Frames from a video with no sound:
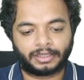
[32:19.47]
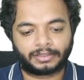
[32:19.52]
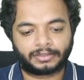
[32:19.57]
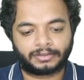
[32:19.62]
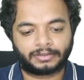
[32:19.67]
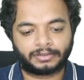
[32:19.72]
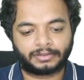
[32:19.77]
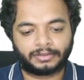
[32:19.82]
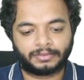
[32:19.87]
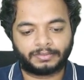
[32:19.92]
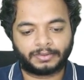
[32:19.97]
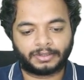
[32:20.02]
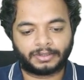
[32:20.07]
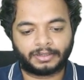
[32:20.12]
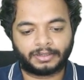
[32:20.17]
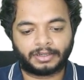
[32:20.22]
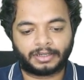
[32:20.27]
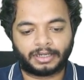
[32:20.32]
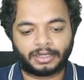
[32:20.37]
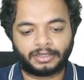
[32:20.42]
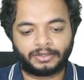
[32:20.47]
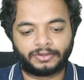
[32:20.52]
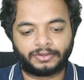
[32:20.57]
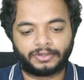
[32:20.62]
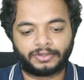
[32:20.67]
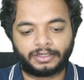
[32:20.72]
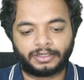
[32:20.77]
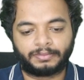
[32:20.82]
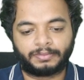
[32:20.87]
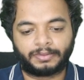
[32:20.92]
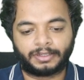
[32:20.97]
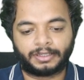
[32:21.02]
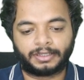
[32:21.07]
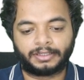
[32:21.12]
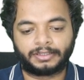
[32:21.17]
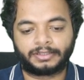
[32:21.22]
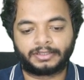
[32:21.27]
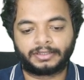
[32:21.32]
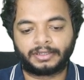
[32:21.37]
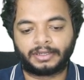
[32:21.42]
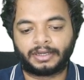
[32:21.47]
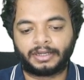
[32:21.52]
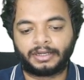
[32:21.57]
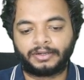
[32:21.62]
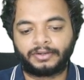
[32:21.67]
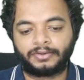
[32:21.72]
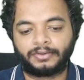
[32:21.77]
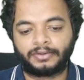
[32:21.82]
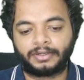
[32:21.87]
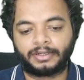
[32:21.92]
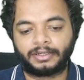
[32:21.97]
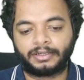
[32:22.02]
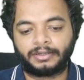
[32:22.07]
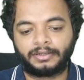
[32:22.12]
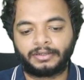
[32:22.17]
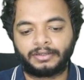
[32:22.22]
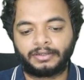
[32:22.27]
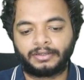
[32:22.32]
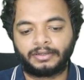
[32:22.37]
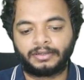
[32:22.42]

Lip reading: x to the power 100 plus 100,